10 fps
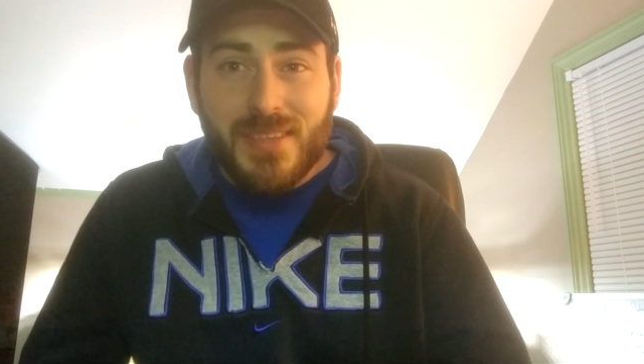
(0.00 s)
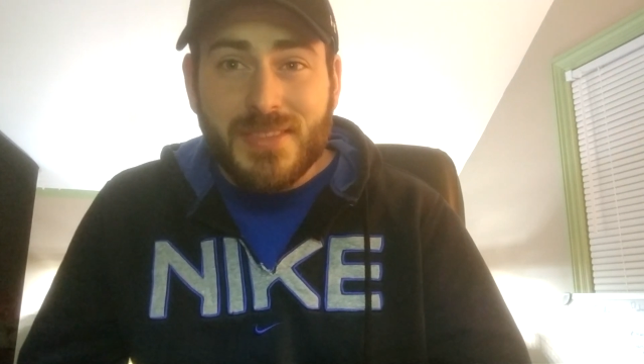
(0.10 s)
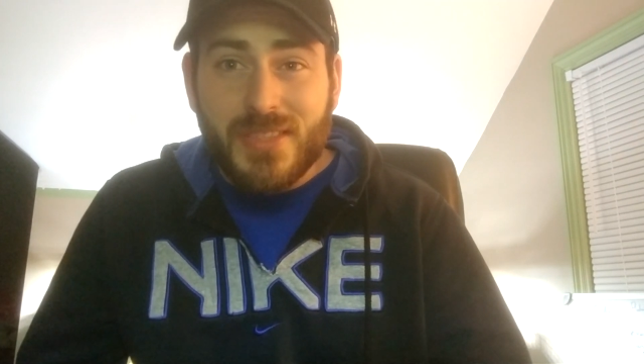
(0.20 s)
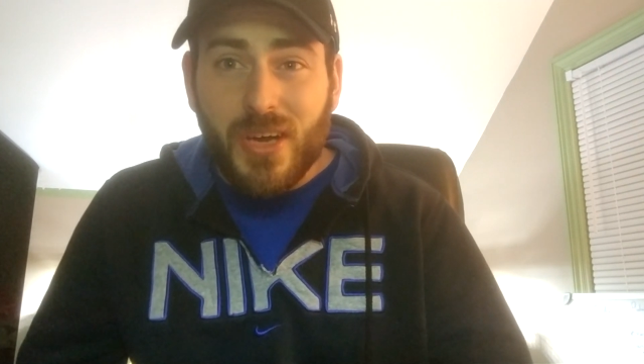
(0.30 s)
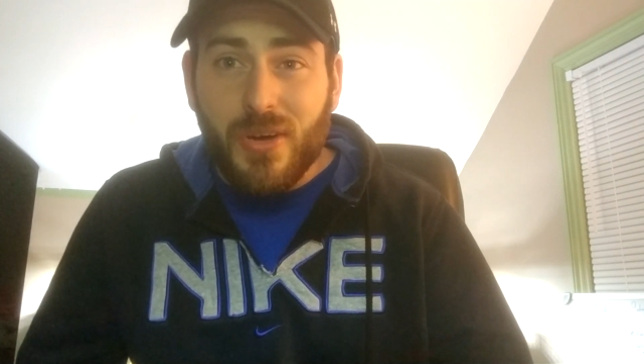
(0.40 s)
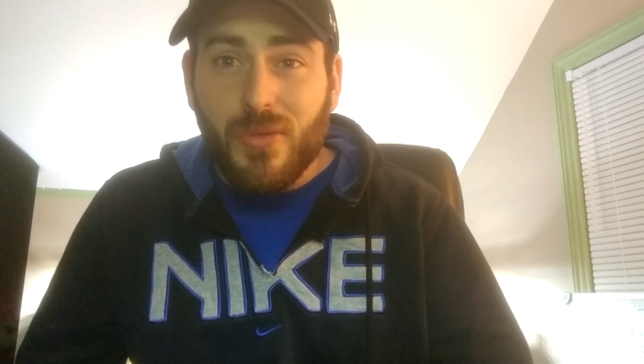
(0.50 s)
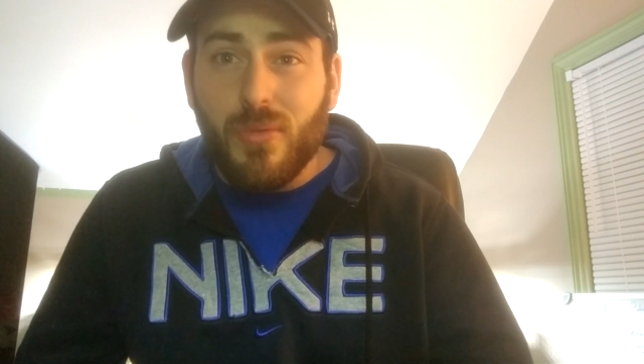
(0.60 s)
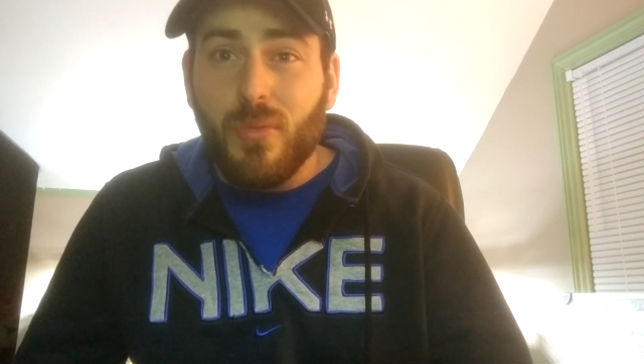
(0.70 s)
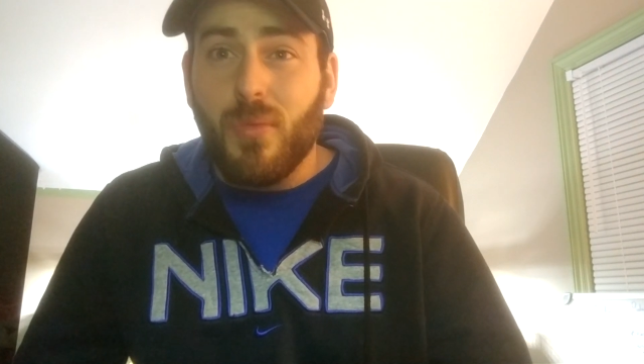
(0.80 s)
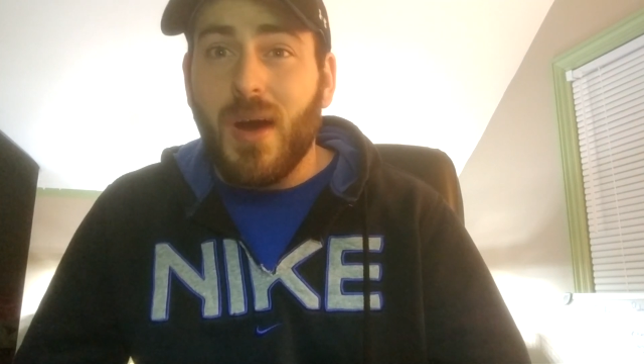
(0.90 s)
so
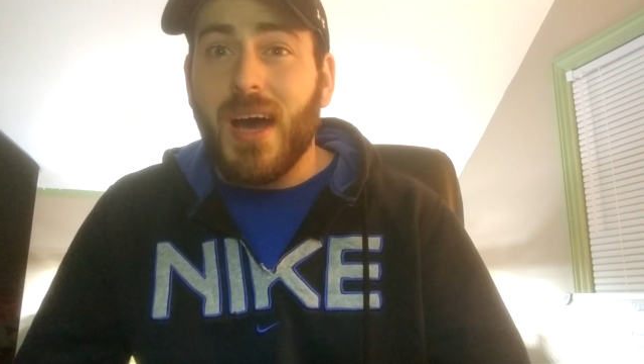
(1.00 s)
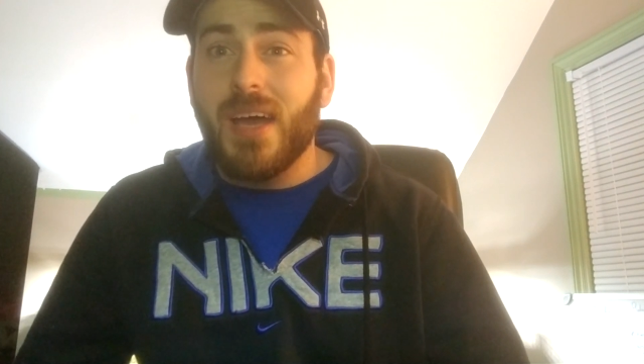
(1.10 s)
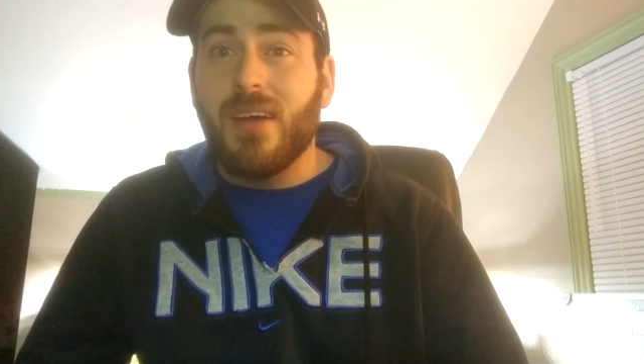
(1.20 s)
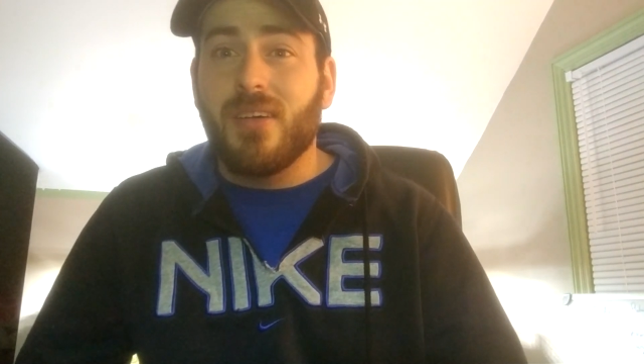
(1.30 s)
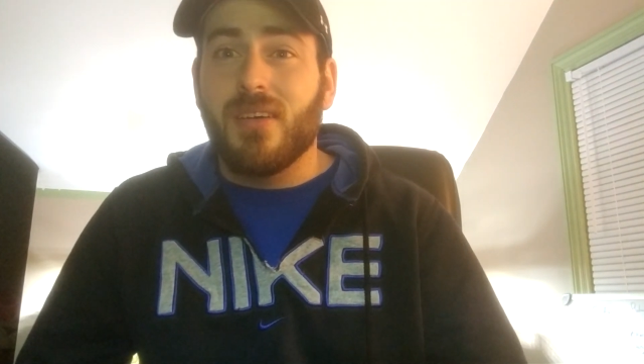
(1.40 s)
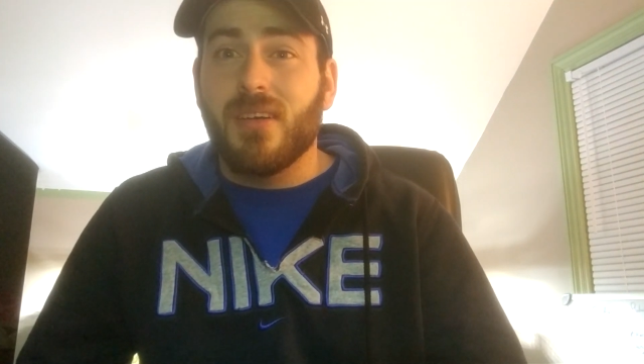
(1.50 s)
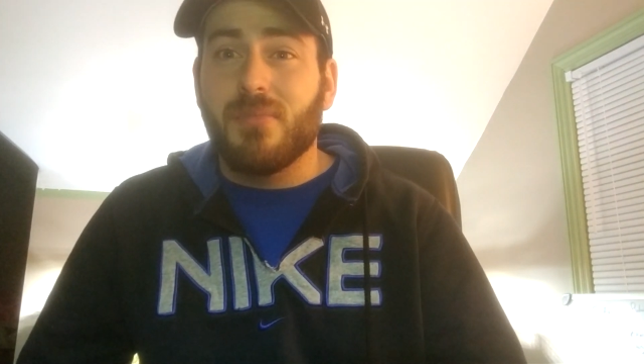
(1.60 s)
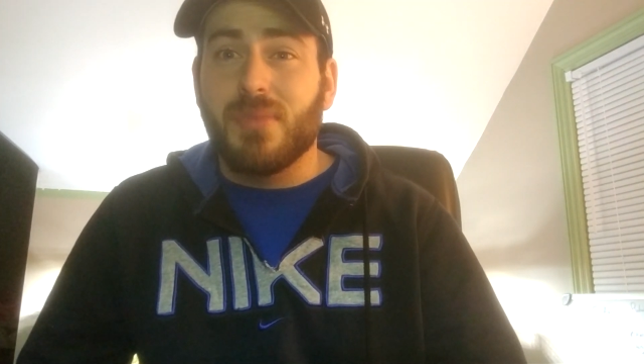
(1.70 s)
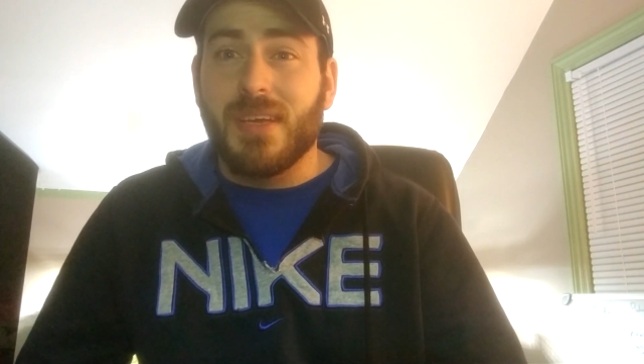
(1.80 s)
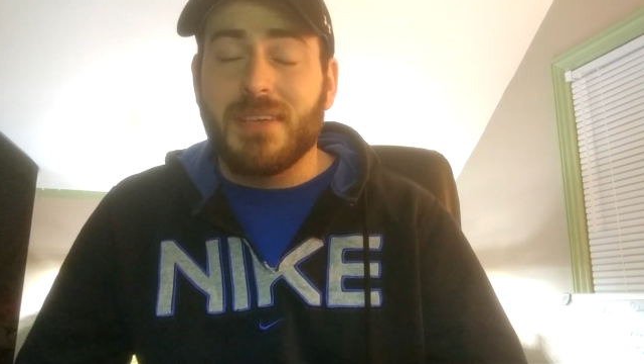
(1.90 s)
why
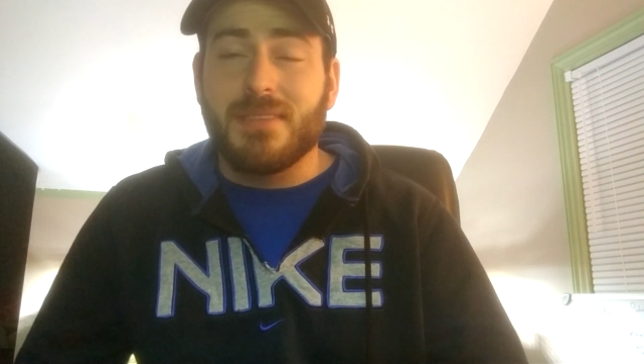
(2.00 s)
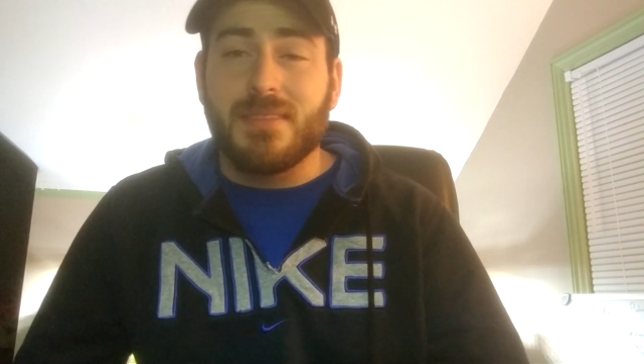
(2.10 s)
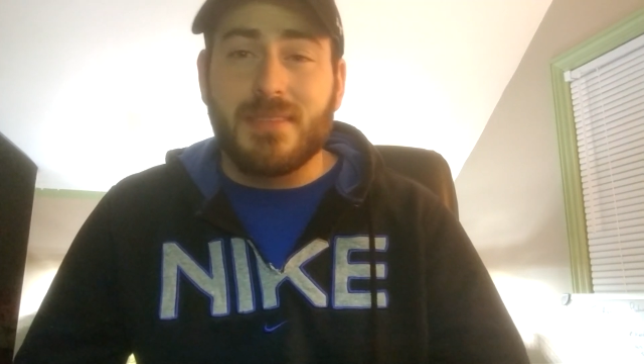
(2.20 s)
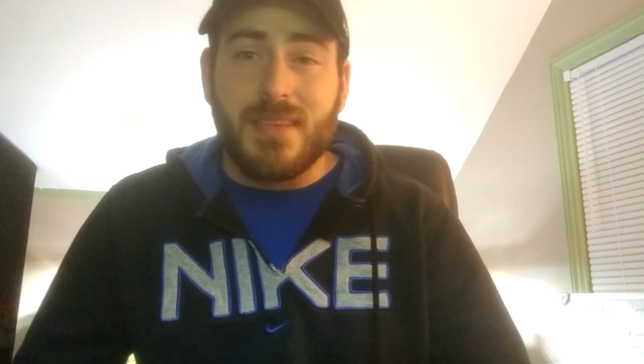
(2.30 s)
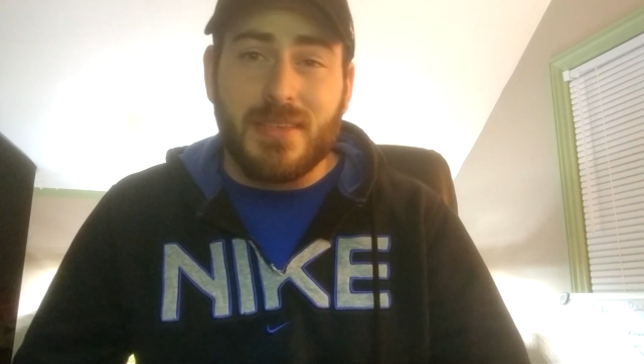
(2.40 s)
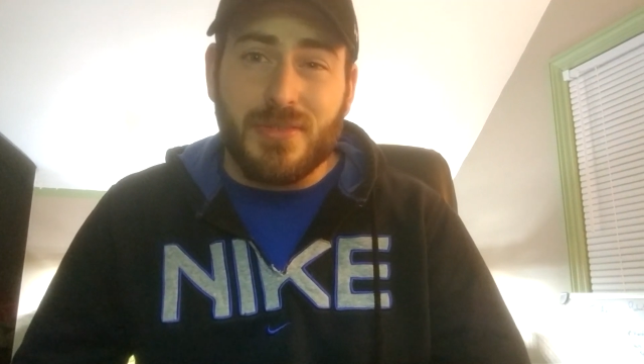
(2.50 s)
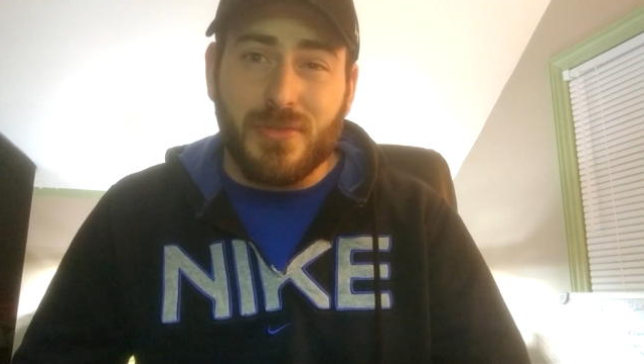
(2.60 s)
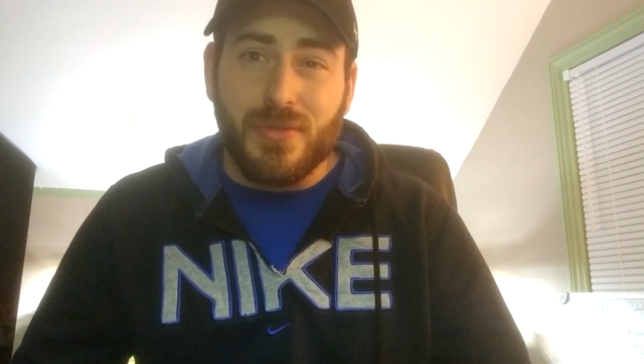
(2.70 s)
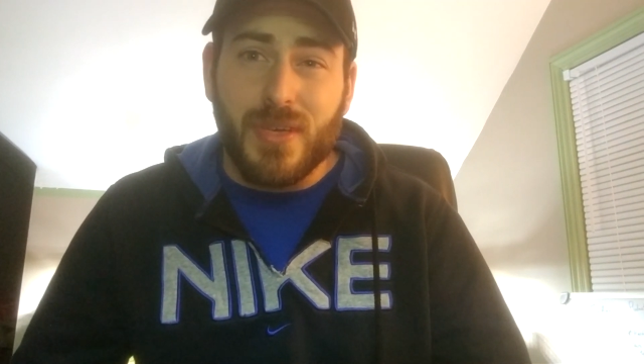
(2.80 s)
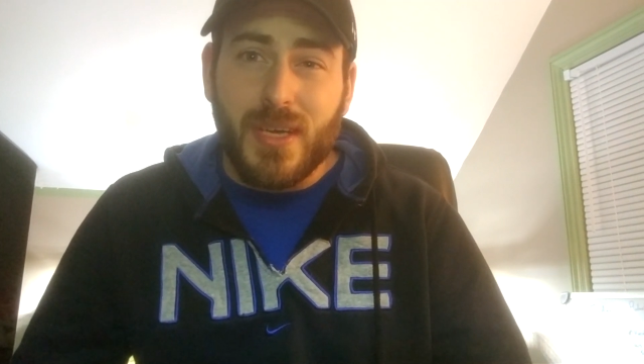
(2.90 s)
are plants
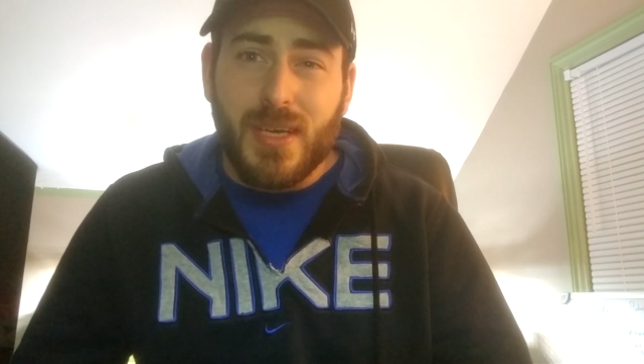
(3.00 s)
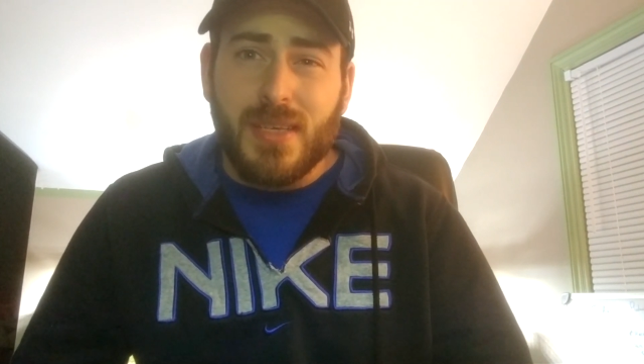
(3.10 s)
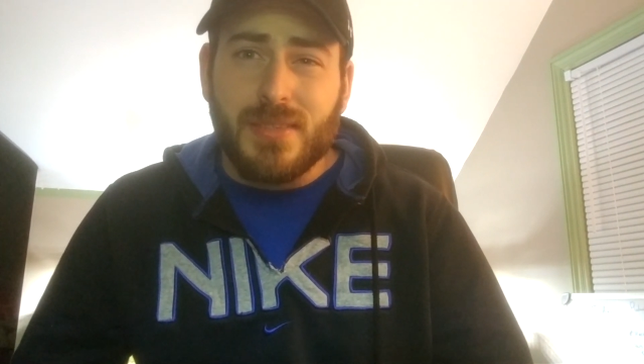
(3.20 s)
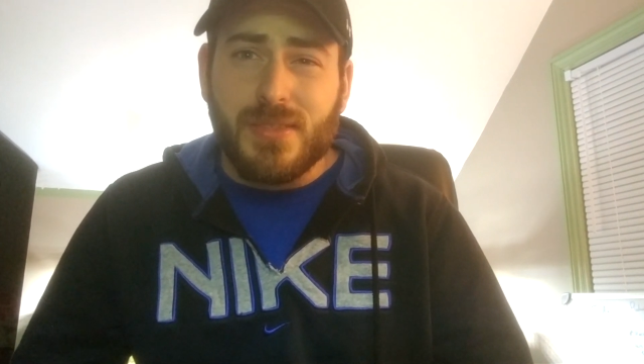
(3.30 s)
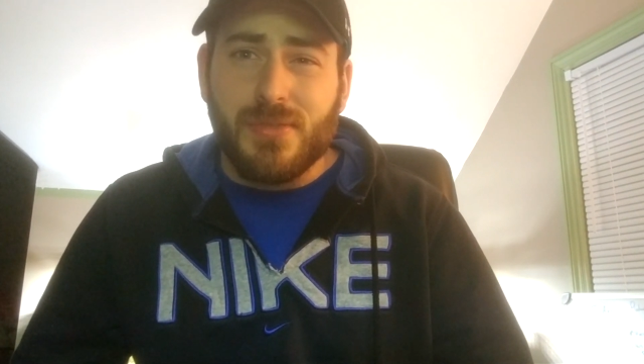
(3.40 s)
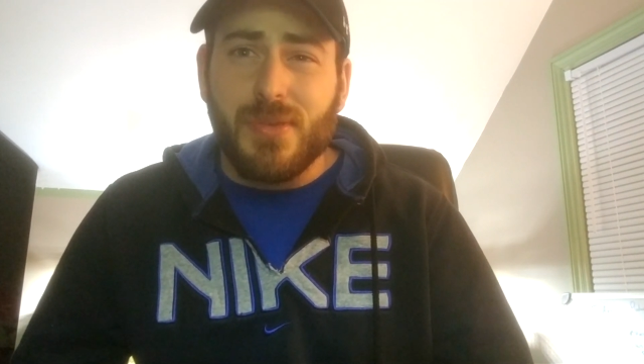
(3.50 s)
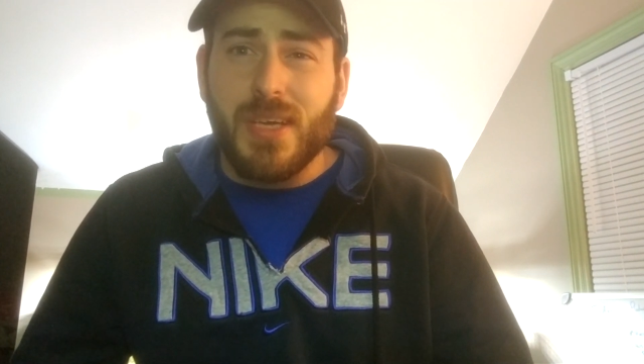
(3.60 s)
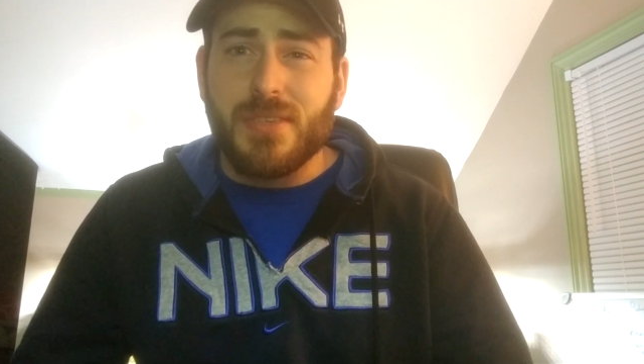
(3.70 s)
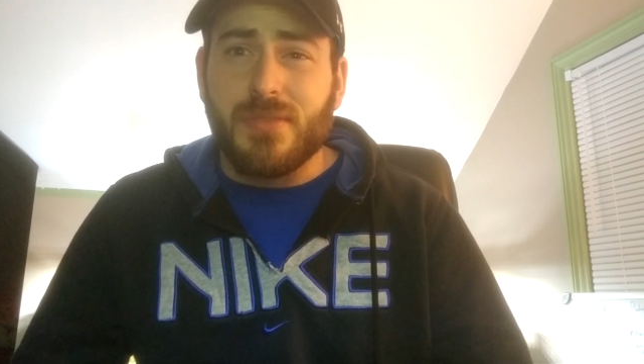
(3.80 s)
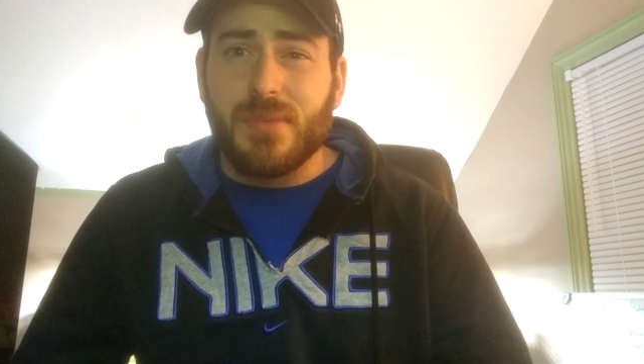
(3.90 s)
essential to
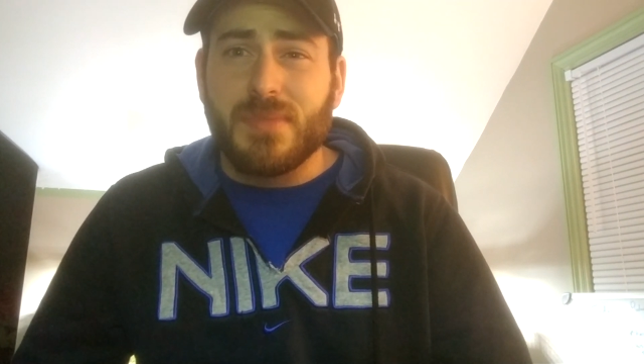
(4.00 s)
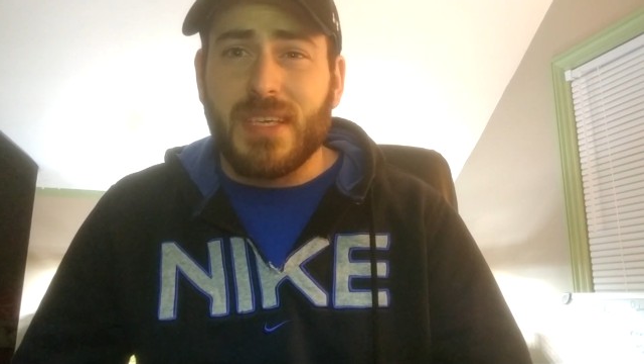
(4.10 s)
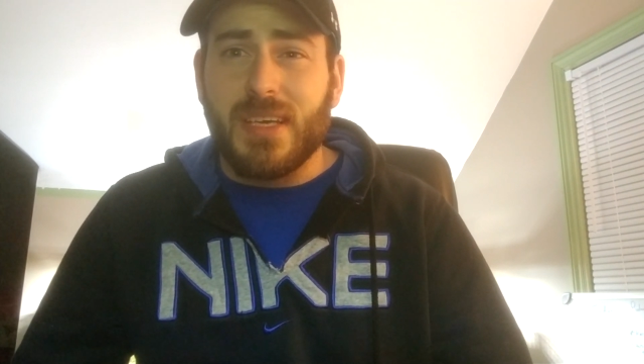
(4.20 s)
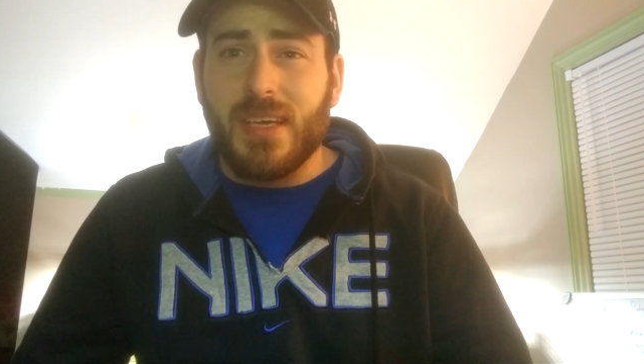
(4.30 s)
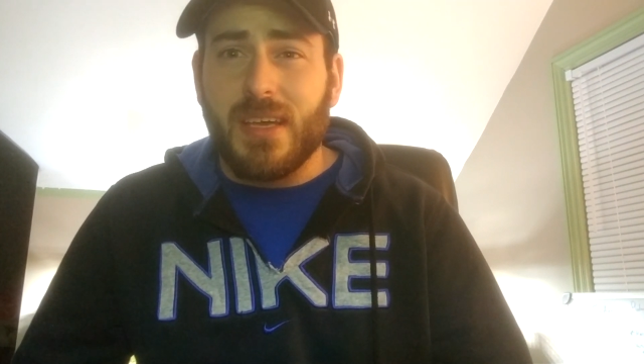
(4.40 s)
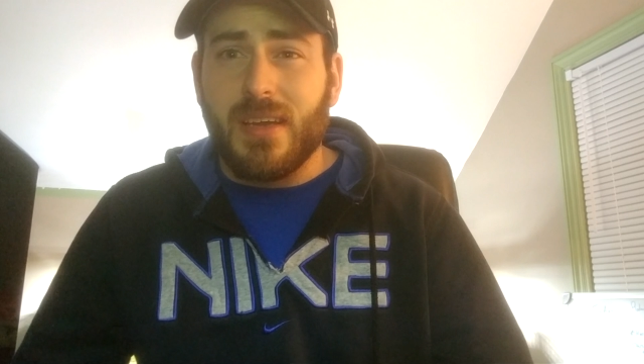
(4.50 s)
a shrimp tank?